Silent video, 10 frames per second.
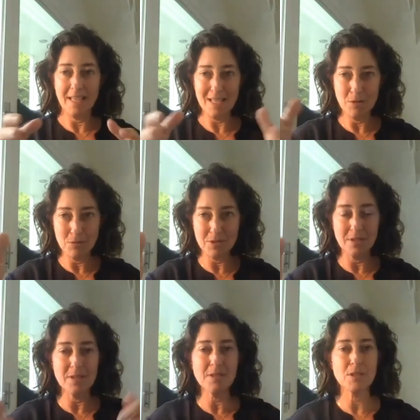get used
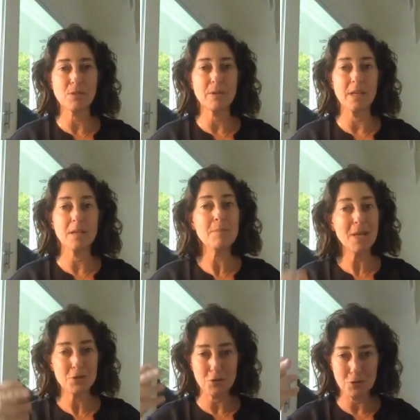to this screen,
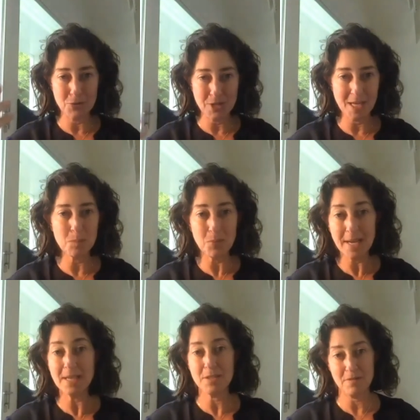make sure you take
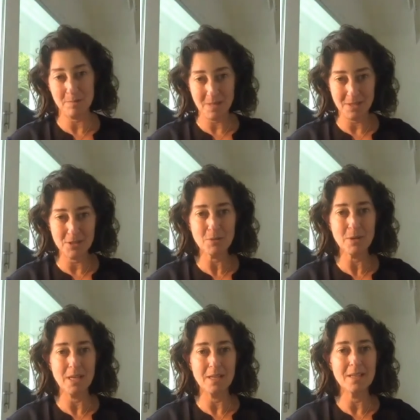breaks from this
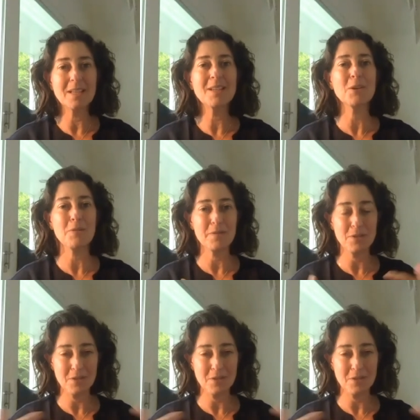screen. Yep. You know,